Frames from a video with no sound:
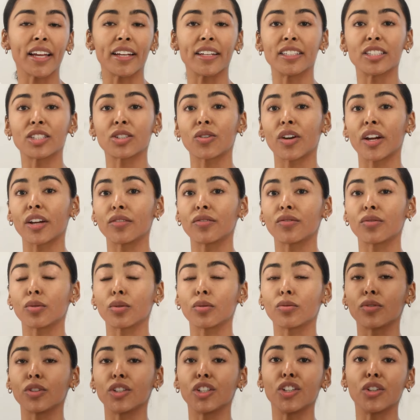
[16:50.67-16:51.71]
and it's great for
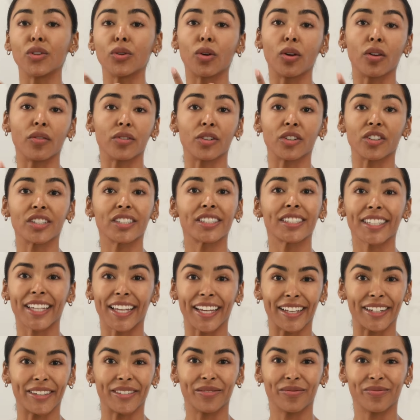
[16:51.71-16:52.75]
renewal of your skin.
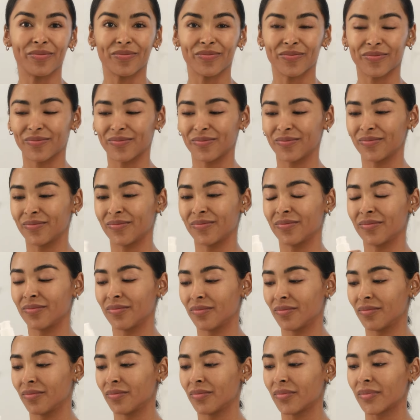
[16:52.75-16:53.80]

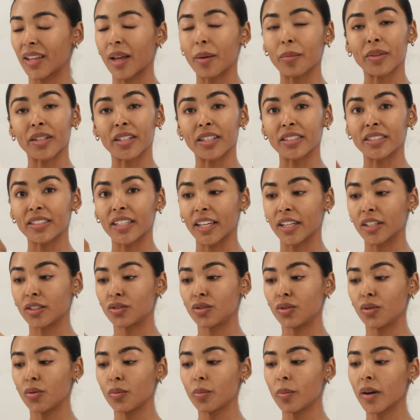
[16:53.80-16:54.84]
I'm going to take
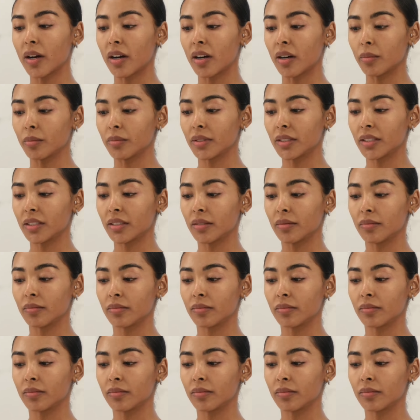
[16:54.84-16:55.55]
2 pumps